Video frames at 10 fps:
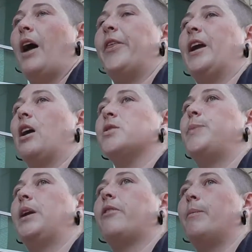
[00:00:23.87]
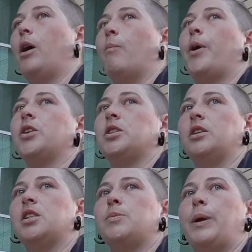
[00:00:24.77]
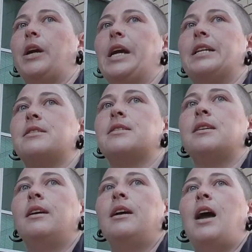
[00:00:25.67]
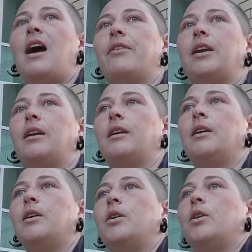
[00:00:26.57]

I think I'll speak from my own personal experience, having